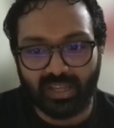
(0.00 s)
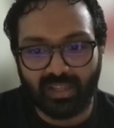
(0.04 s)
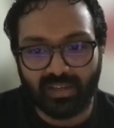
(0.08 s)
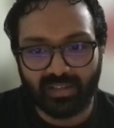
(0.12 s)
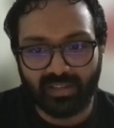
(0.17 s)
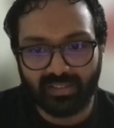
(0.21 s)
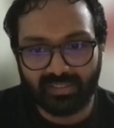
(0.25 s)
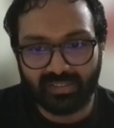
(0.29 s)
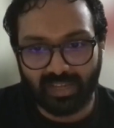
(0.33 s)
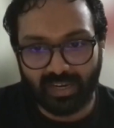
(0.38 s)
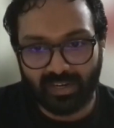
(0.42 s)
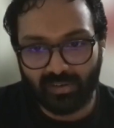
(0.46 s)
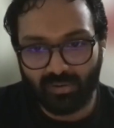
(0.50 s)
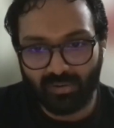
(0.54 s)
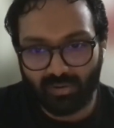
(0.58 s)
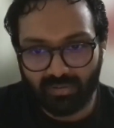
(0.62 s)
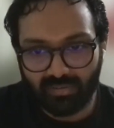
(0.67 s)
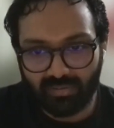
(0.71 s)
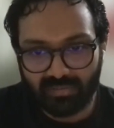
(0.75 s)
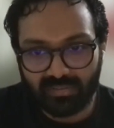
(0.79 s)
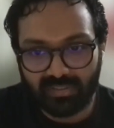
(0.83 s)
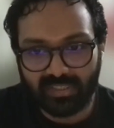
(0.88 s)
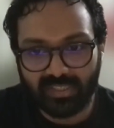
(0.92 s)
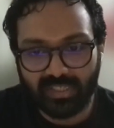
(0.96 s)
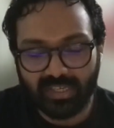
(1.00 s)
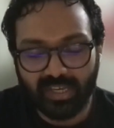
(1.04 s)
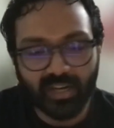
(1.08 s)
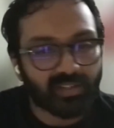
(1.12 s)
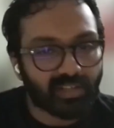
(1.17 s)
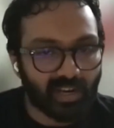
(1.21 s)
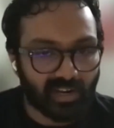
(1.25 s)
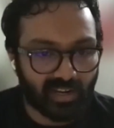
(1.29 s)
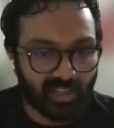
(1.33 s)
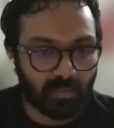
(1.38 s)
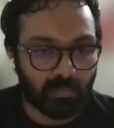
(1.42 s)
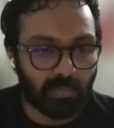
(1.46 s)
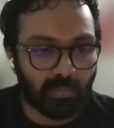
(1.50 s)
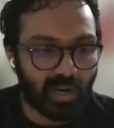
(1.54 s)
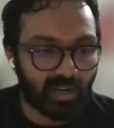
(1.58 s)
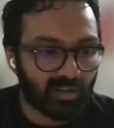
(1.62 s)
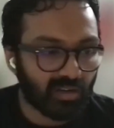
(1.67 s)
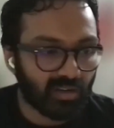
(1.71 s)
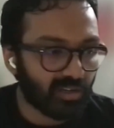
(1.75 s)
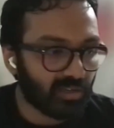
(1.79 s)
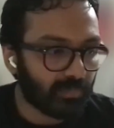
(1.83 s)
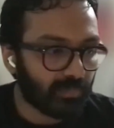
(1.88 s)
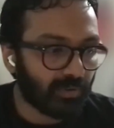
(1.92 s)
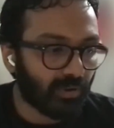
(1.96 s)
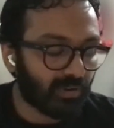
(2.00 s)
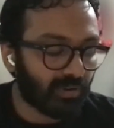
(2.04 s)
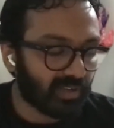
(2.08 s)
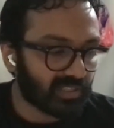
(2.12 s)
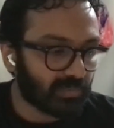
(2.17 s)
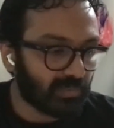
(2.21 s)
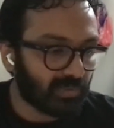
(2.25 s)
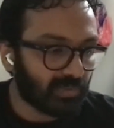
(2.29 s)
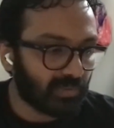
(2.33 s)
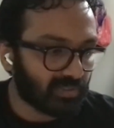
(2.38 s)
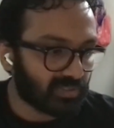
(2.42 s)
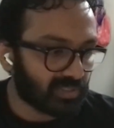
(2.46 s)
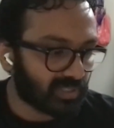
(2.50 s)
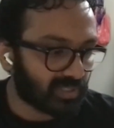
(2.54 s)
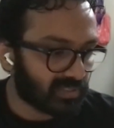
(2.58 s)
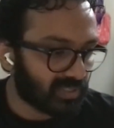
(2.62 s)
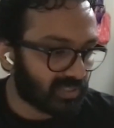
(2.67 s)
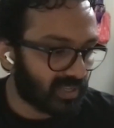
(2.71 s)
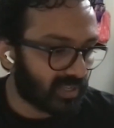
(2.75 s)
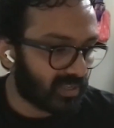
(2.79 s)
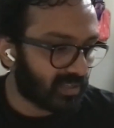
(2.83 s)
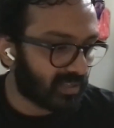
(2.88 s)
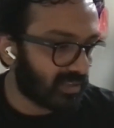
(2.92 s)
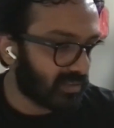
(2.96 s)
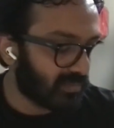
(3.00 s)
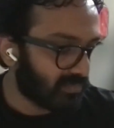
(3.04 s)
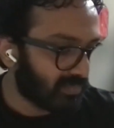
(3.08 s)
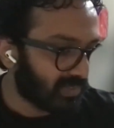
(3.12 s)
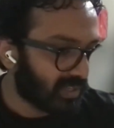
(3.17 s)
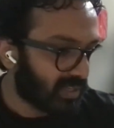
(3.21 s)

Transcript: and I don't see it getting better, to be honest, because it's like,